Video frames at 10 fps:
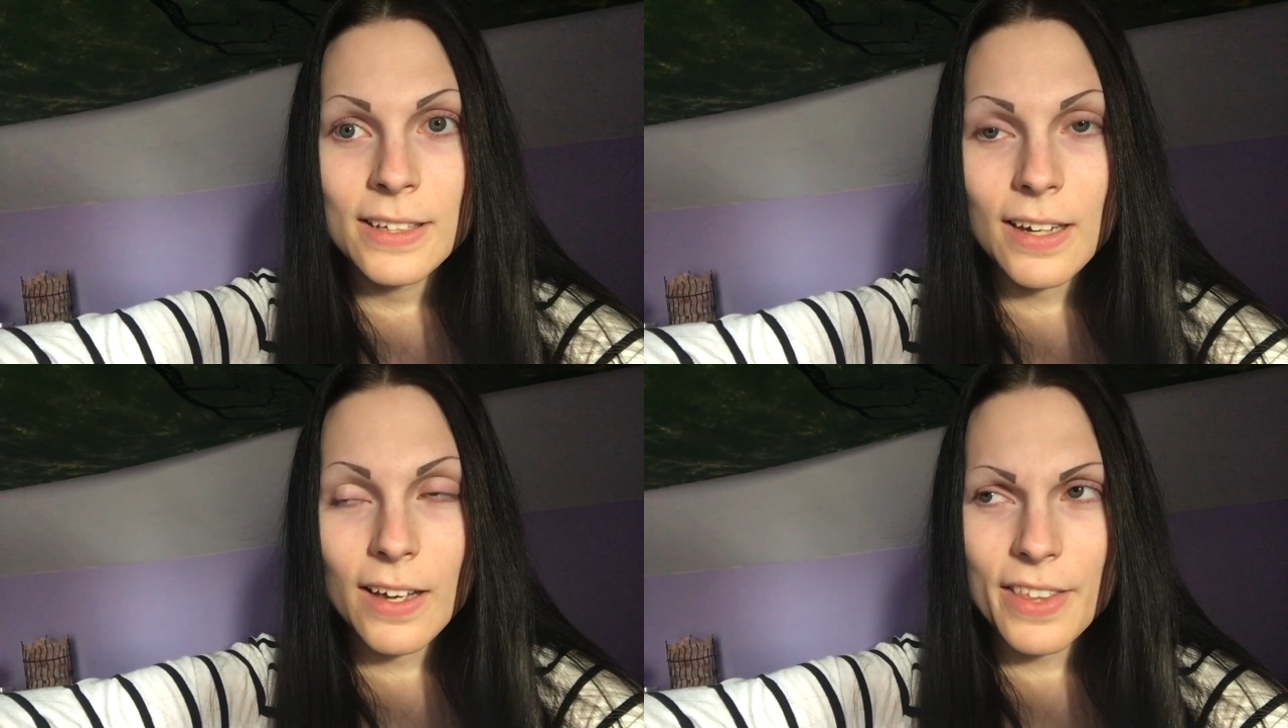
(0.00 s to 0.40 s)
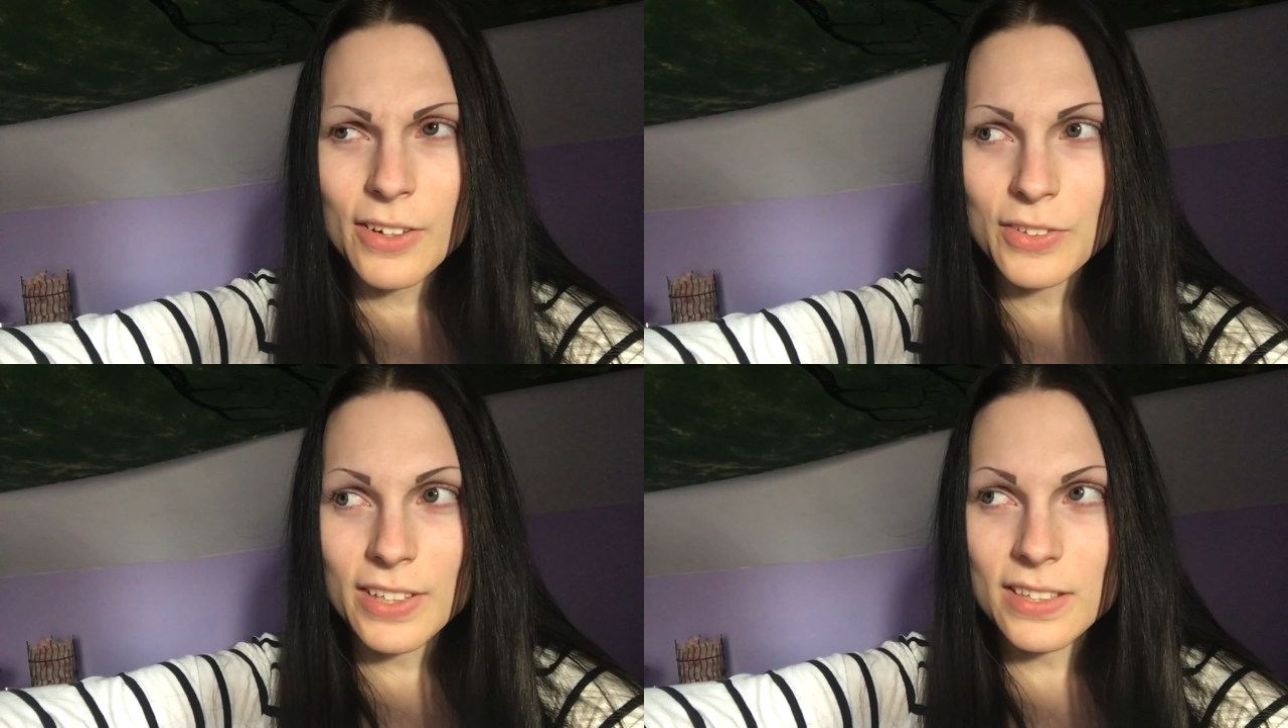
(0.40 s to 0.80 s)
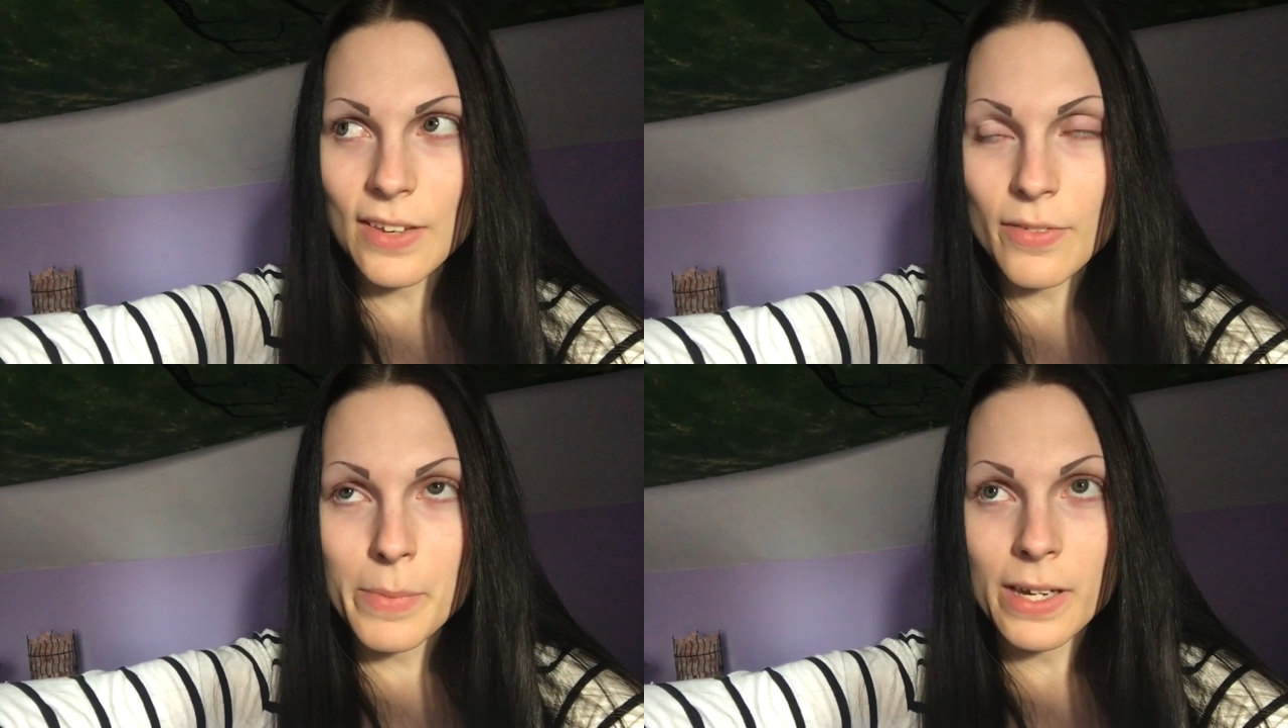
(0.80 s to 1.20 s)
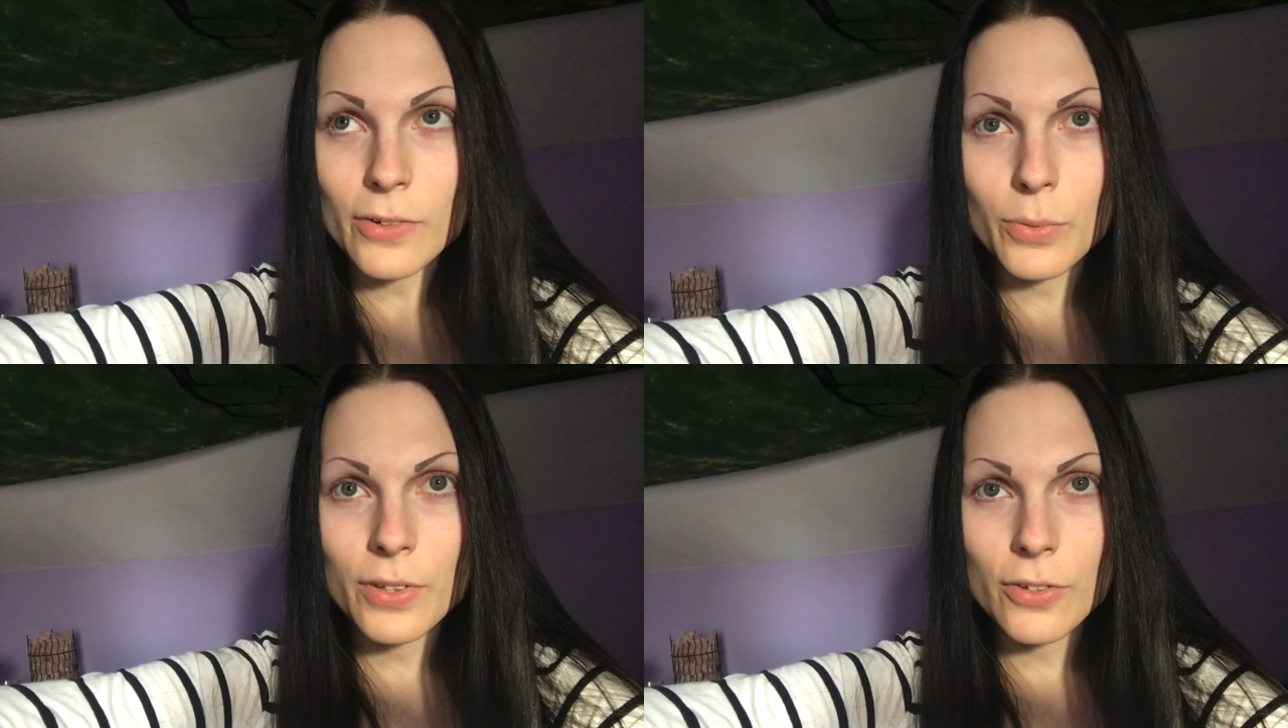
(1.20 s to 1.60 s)
I think it was like 7
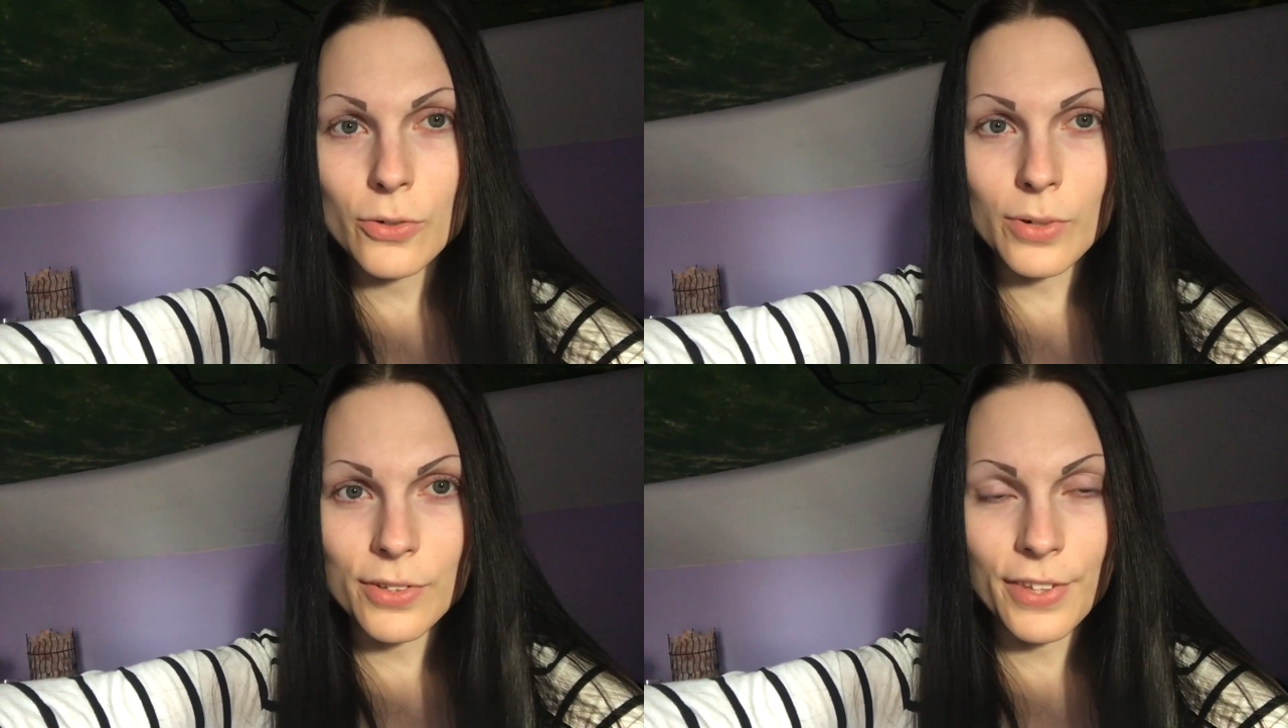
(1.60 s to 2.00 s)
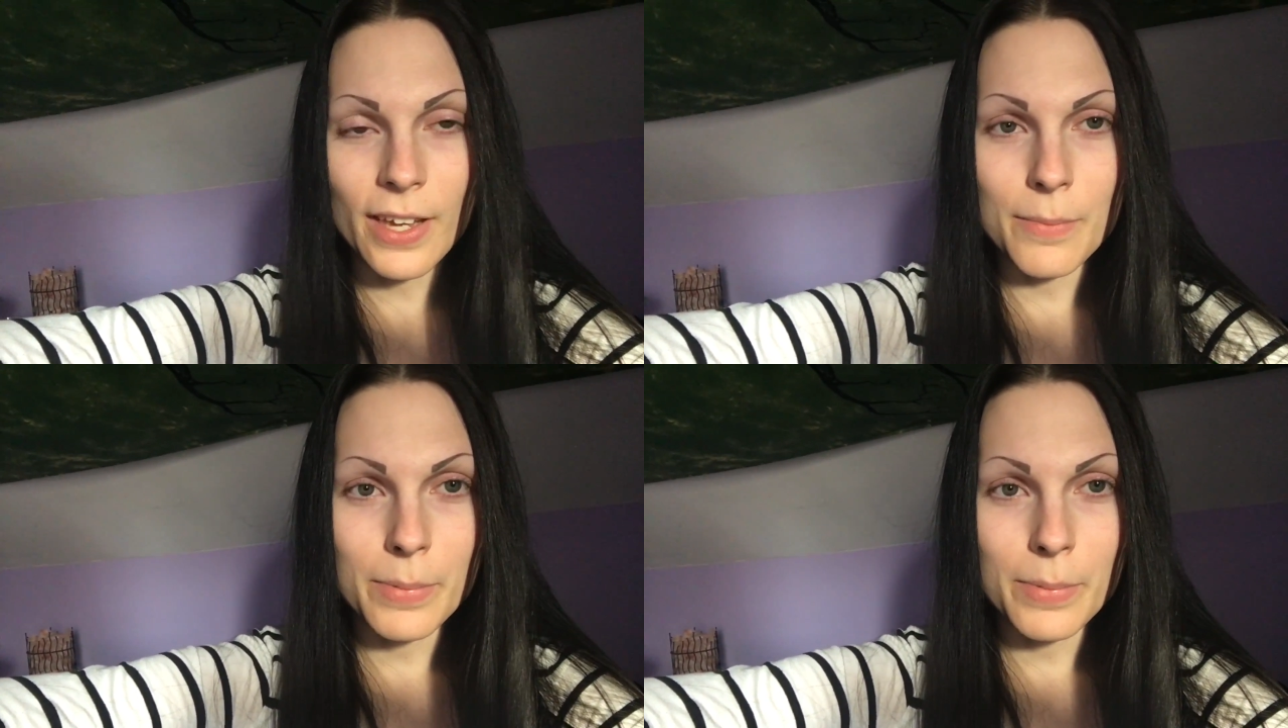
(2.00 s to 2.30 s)
minutes was the shortest time.